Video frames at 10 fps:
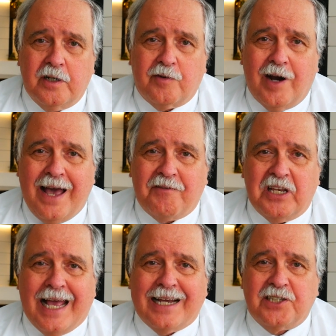for
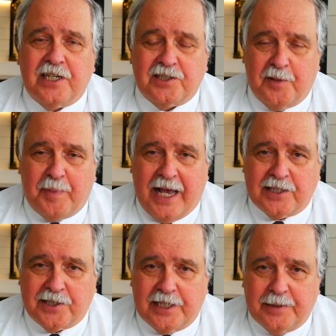having excess
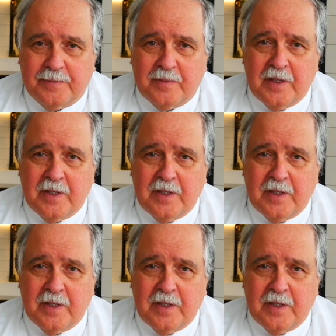capacity.